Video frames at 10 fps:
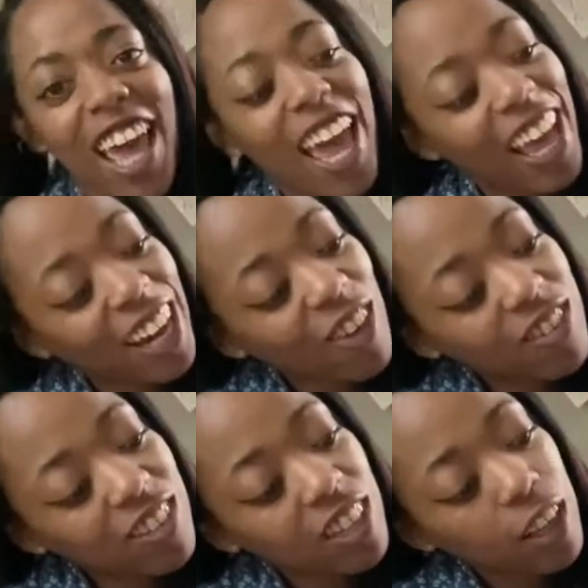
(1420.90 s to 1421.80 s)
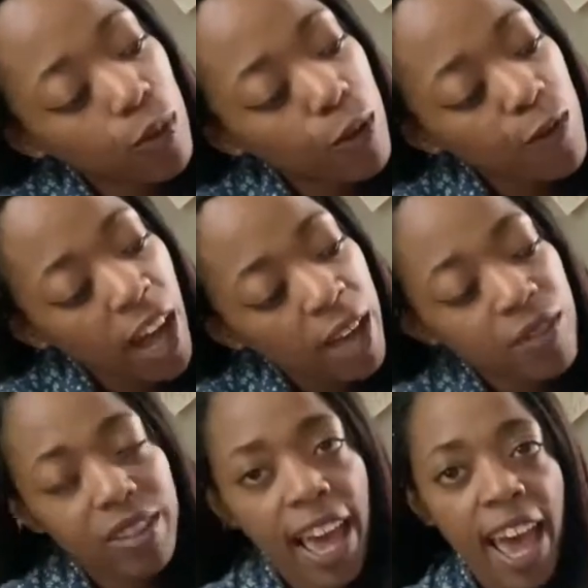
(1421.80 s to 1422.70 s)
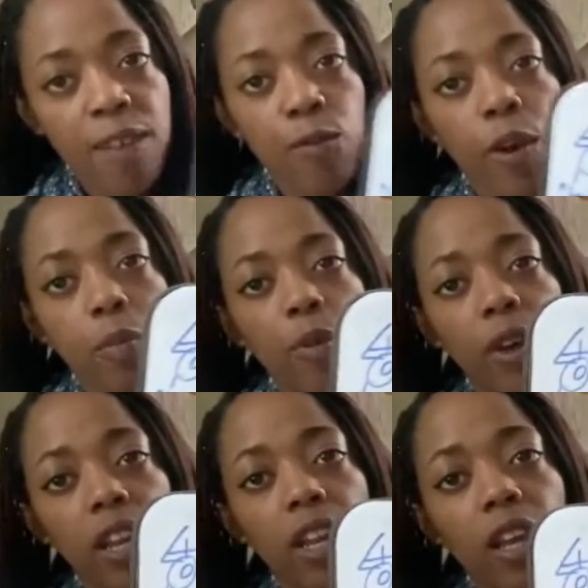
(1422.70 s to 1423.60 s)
and I was thinking, well, 5 is a halfway point.